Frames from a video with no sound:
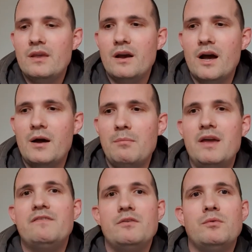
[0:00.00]

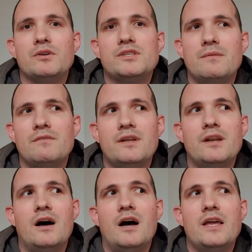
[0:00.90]
if you watch something
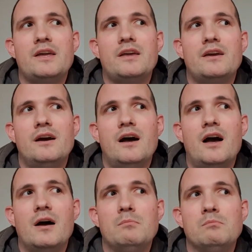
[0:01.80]
like
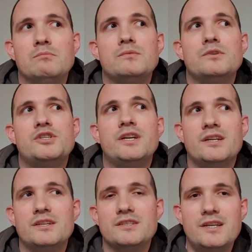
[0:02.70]

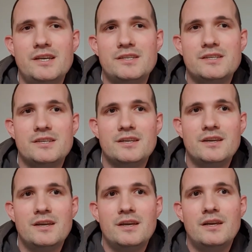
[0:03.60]
Schindler's List,
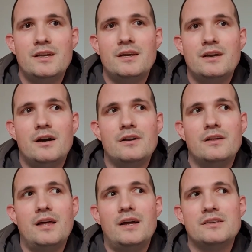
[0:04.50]
I know
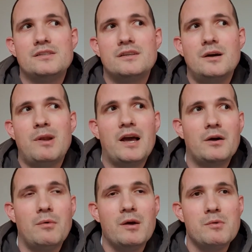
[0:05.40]
that's a
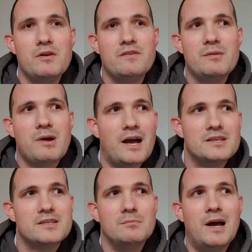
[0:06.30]
black and white movie, but
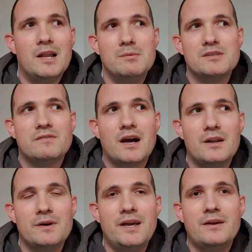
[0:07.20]
has some elements of
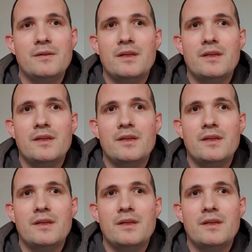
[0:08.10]
colour in it.